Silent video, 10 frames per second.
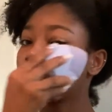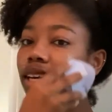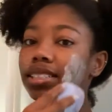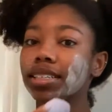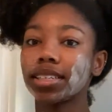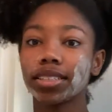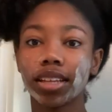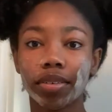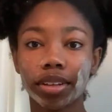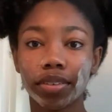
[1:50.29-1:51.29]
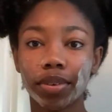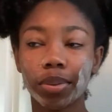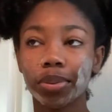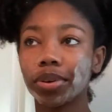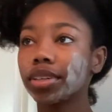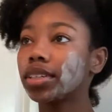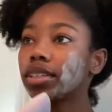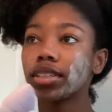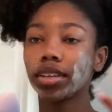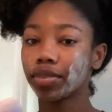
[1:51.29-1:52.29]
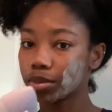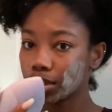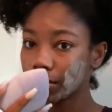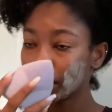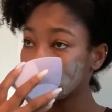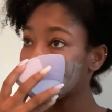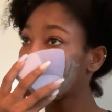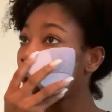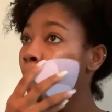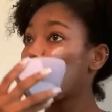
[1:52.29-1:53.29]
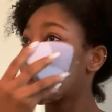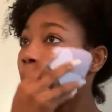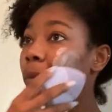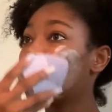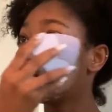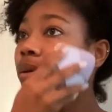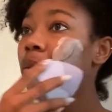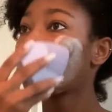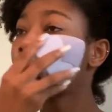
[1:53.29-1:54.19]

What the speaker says: As I said, it's not really a foamy one. Yeah, it foams up really good. But